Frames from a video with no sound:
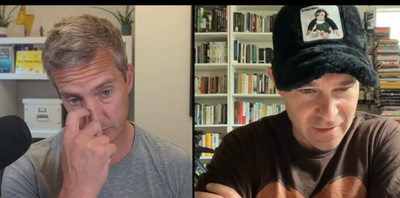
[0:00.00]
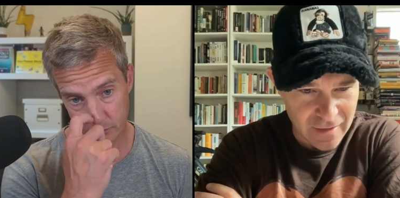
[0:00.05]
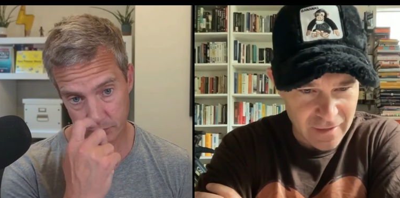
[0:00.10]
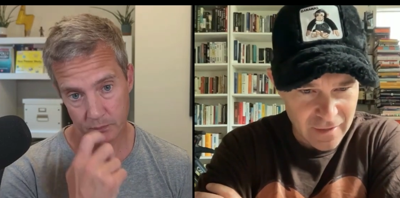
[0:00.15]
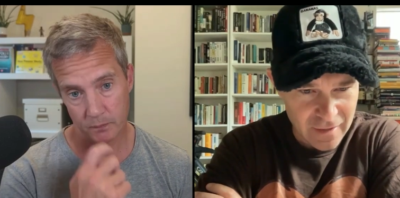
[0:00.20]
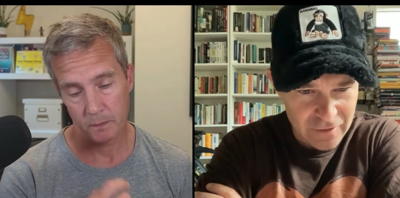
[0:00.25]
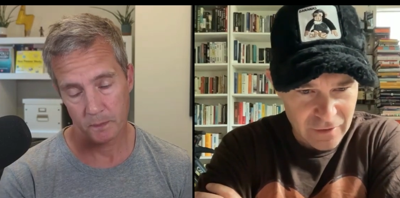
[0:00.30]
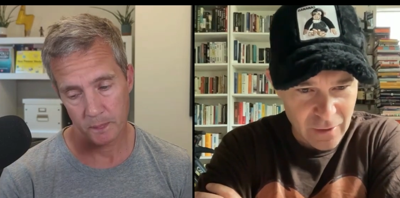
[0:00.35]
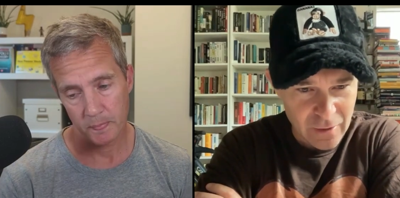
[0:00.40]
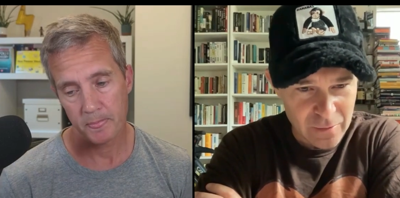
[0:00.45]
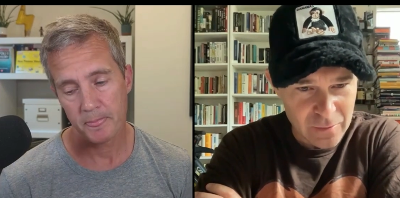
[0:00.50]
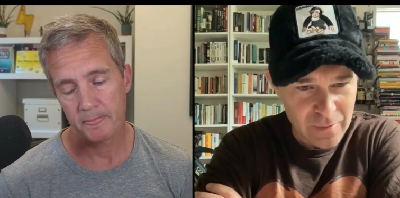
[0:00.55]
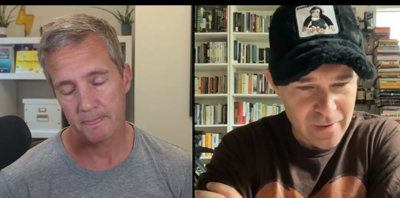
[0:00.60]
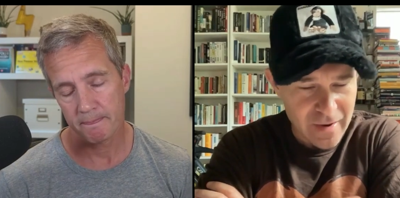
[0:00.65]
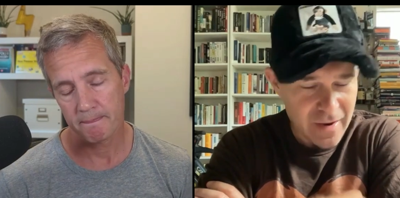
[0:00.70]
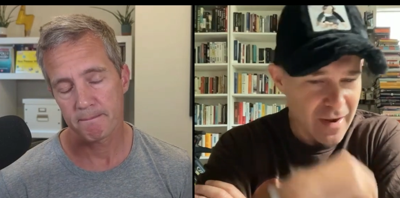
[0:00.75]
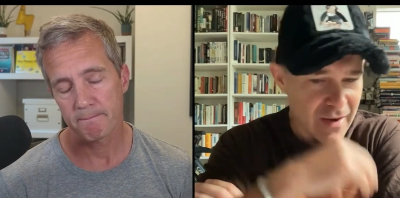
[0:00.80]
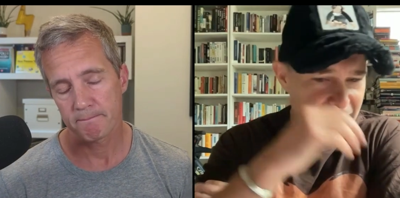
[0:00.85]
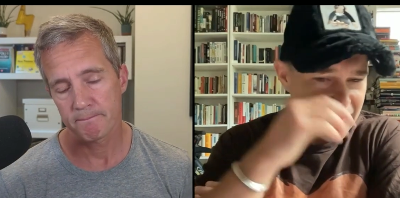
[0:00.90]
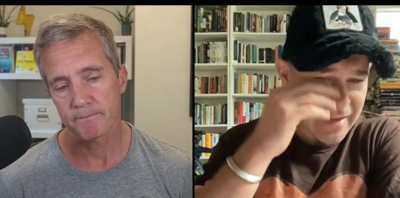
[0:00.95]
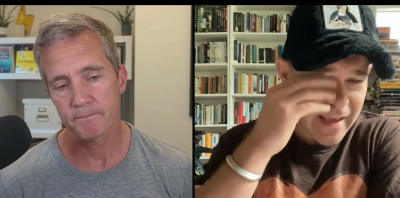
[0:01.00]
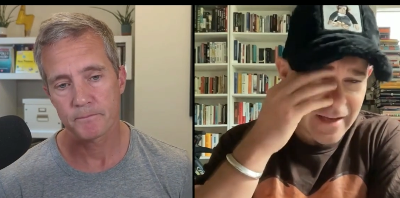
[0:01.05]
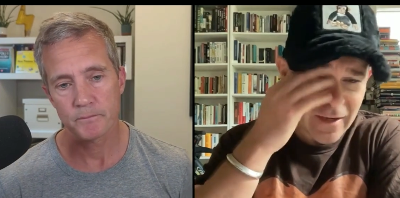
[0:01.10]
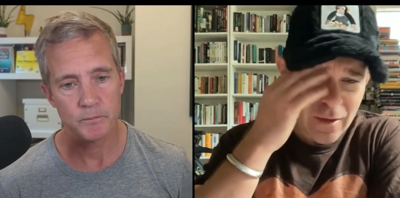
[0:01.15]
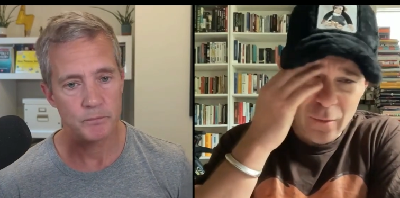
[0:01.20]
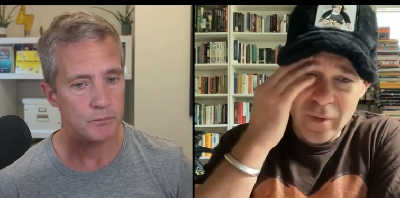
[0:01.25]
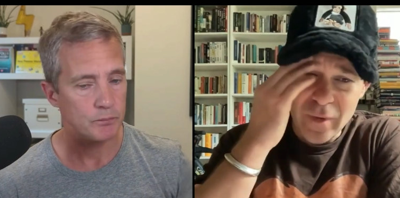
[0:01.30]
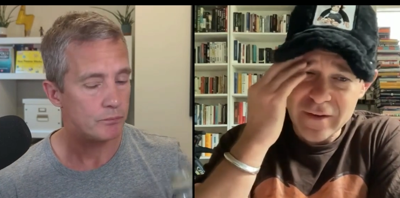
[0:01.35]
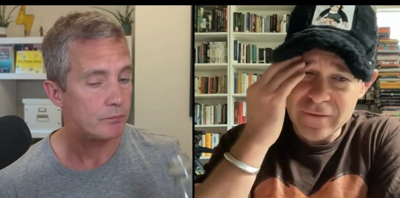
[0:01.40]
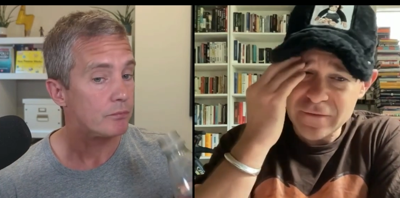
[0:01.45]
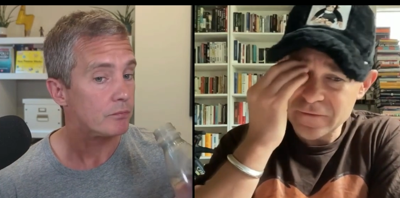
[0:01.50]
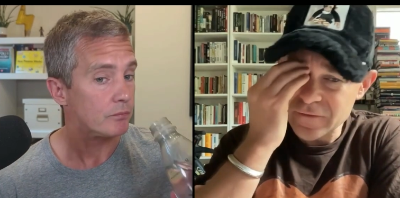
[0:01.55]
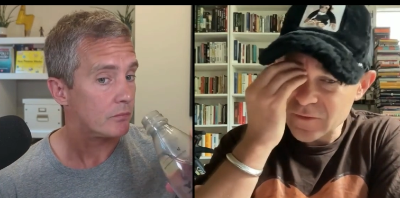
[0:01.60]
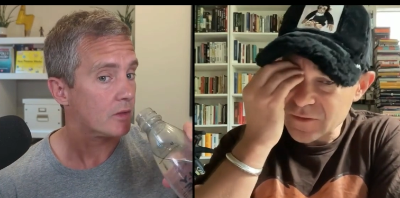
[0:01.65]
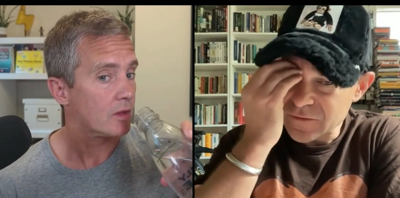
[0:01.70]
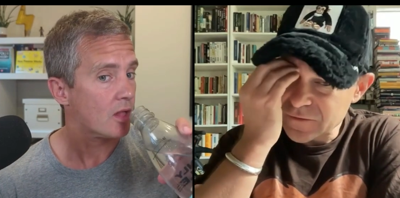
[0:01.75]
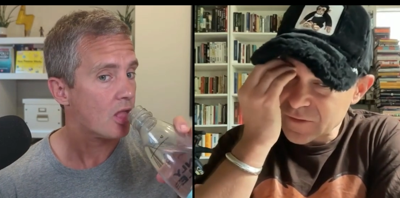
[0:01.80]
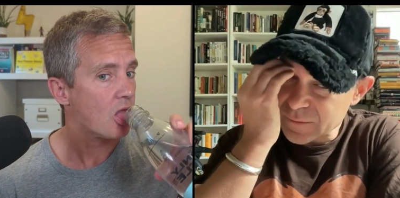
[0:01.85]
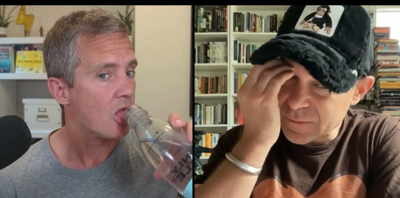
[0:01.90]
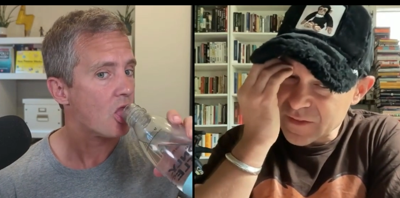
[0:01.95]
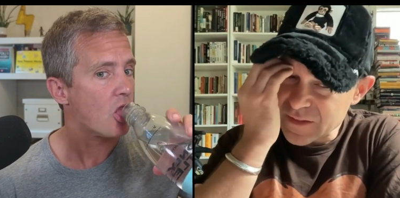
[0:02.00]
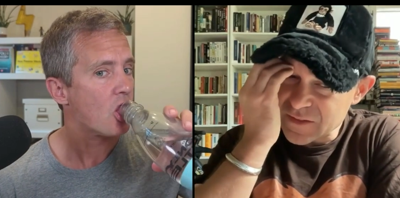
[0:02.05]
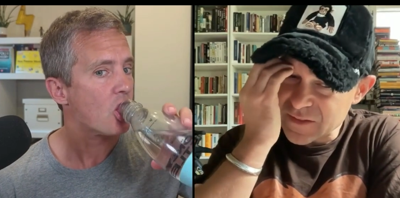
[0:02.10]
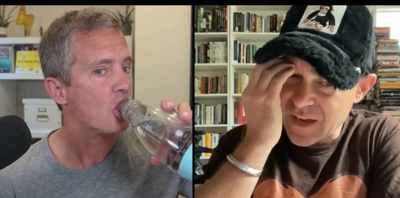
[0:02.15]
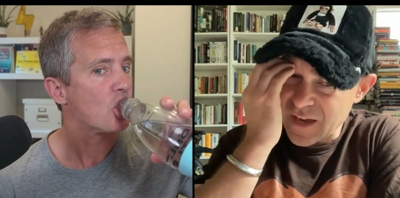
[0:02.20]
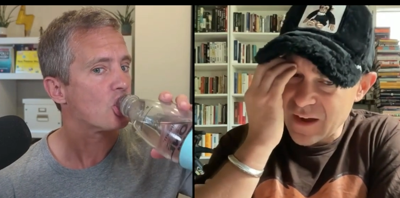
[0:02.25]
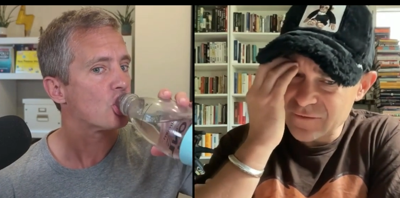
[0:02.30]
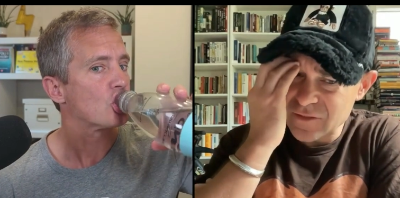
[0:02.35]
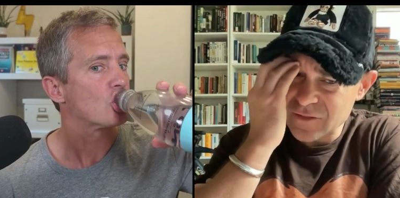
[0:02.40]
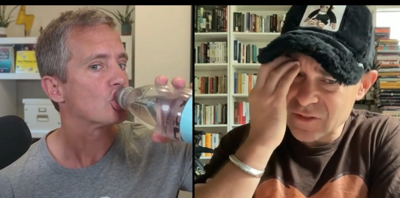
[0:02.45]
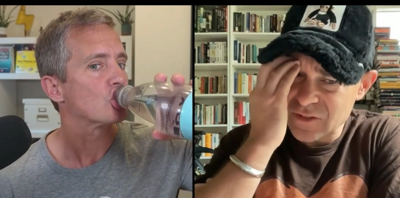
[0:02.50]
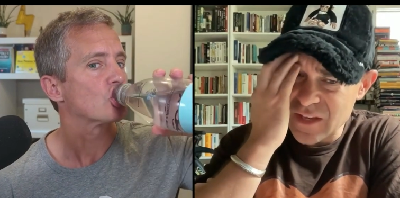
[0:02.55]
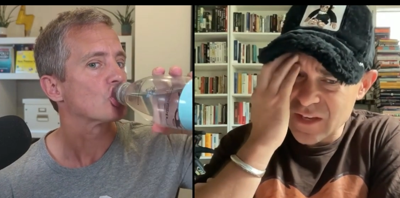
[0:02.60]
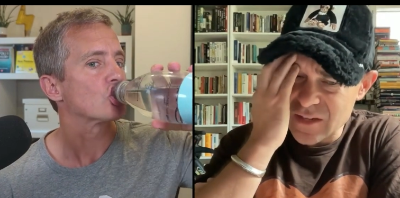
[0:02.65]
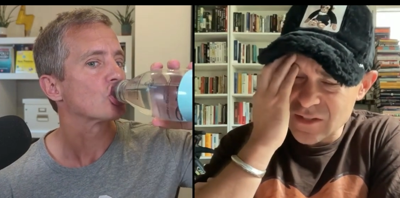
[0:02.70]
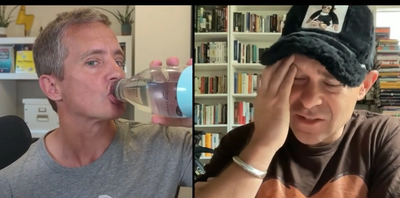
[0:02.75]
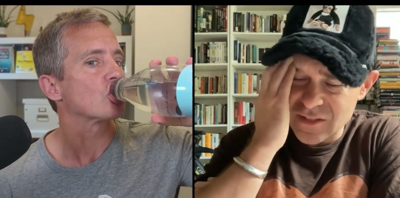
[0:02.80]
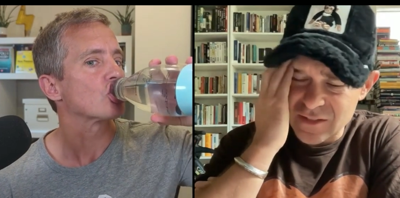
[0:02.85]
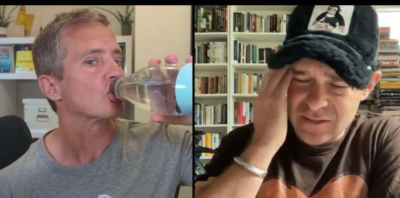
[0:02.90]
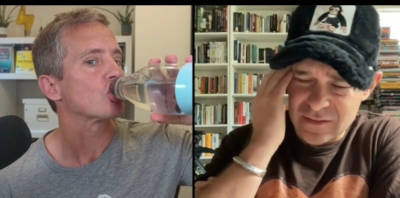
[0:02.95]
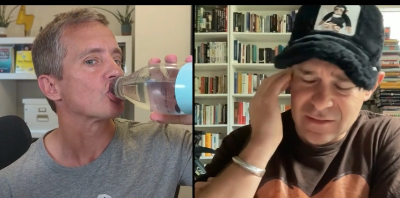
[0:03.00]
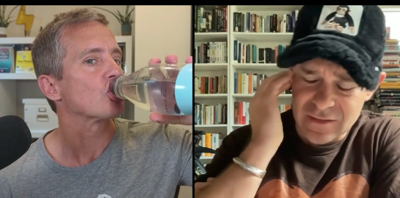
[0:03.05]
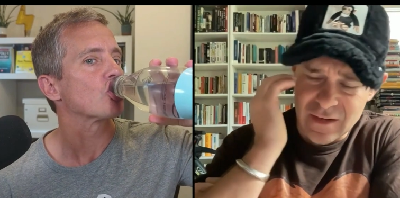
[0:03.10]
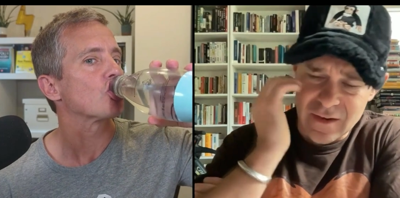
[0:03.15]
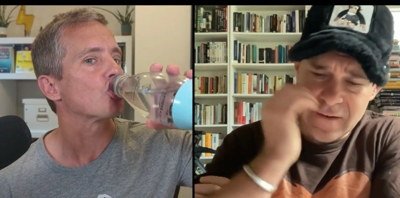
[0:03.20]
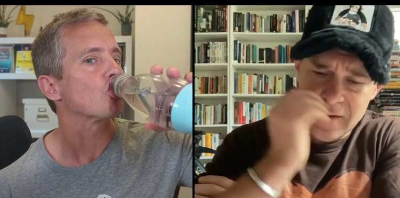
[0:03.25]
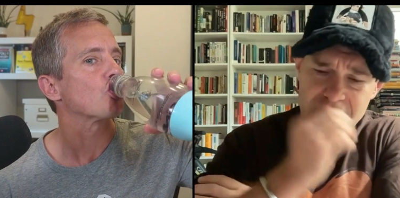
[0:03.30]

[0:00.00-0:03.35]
Speaker 1: So takeaway from this conversation